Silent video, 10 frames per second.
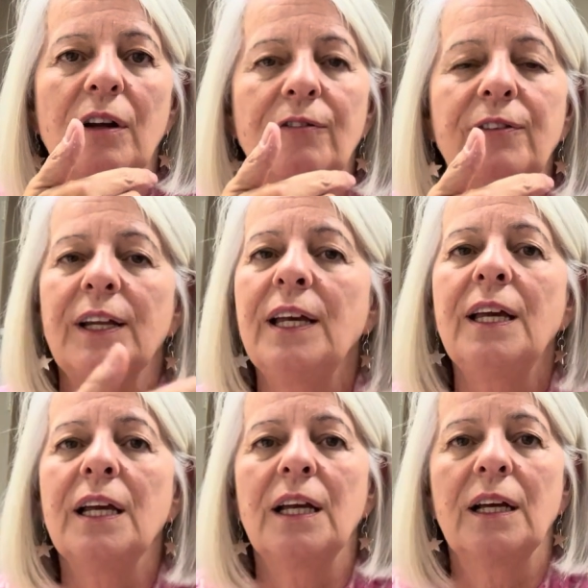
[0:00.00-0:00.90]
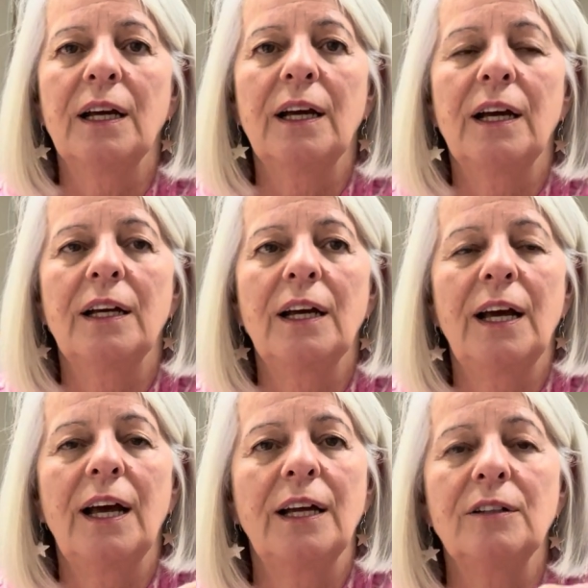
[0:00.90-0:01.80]
fleeing
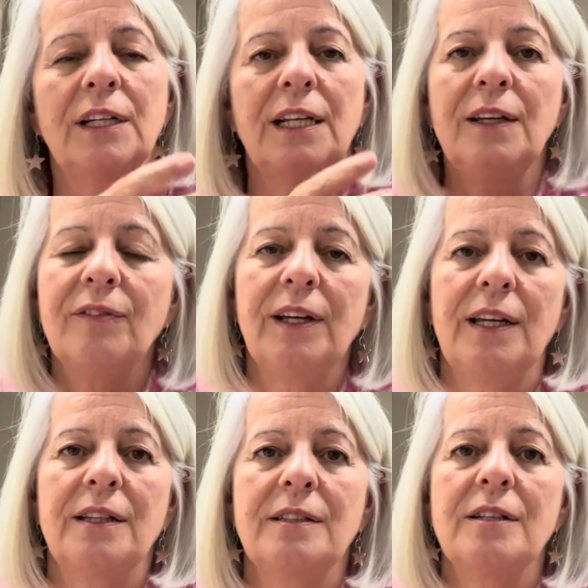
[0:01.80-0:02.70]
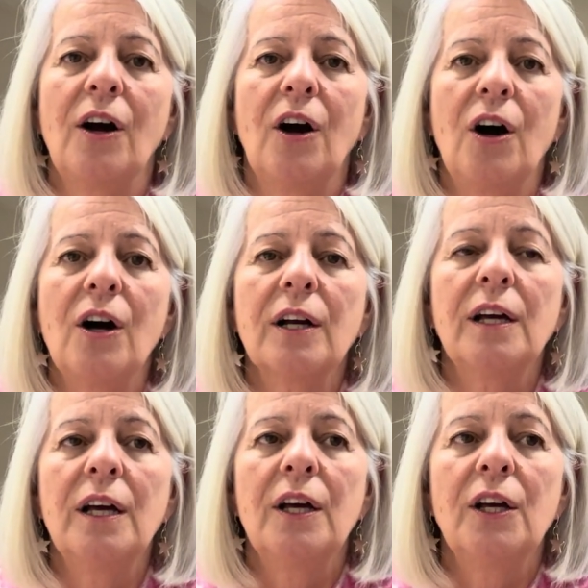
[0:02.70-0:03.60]
and leaving it in the dark,
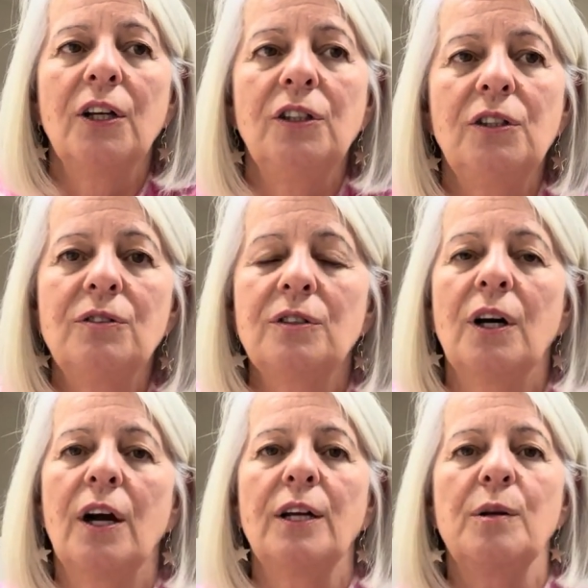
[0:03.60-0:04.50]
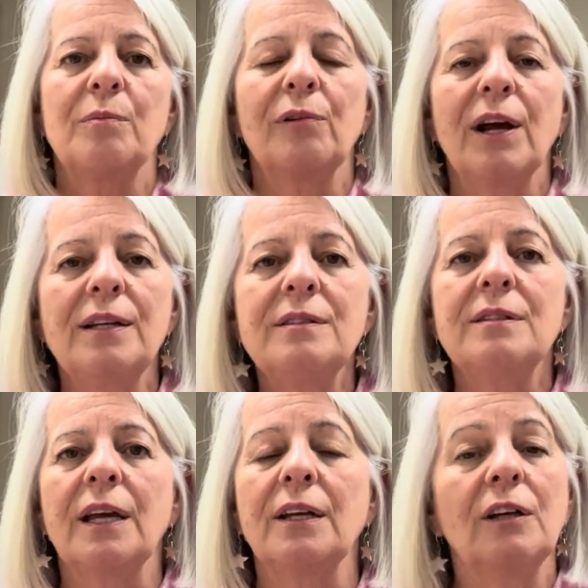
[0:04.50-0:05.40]
you started embracing.